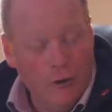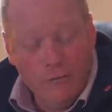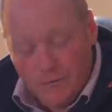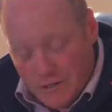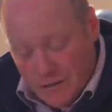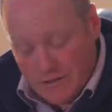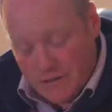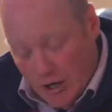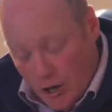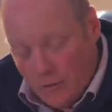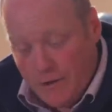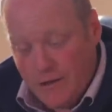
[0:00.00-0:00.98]
to go
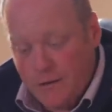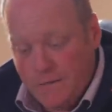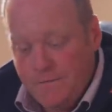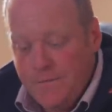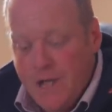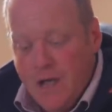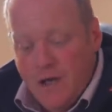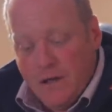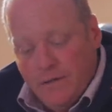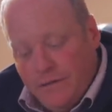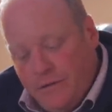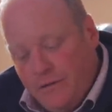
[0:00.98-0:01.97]
to start with.
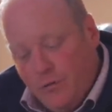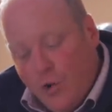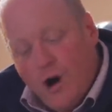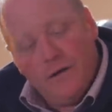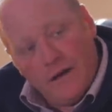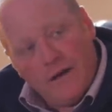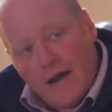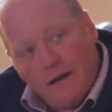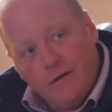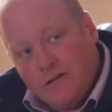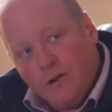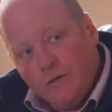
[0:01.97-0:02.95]
The
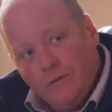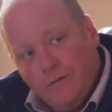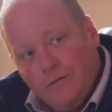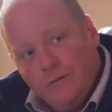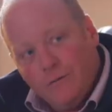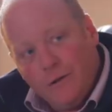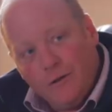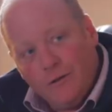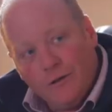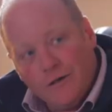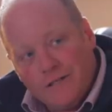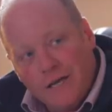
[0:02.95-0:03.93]
work then carries on
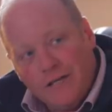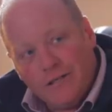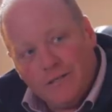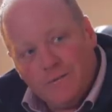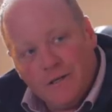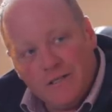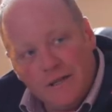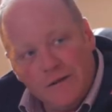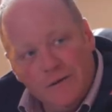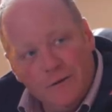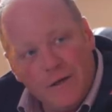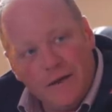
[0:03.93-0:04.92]
with the organisations
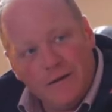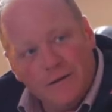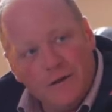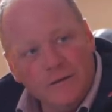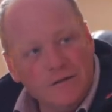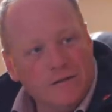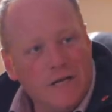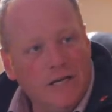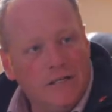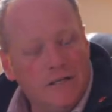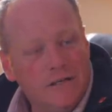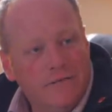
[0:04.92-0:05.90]
because in, you're then in the
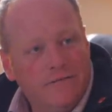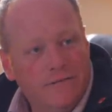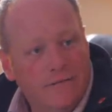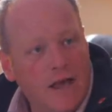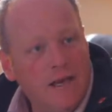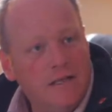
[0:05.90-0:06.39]
consultation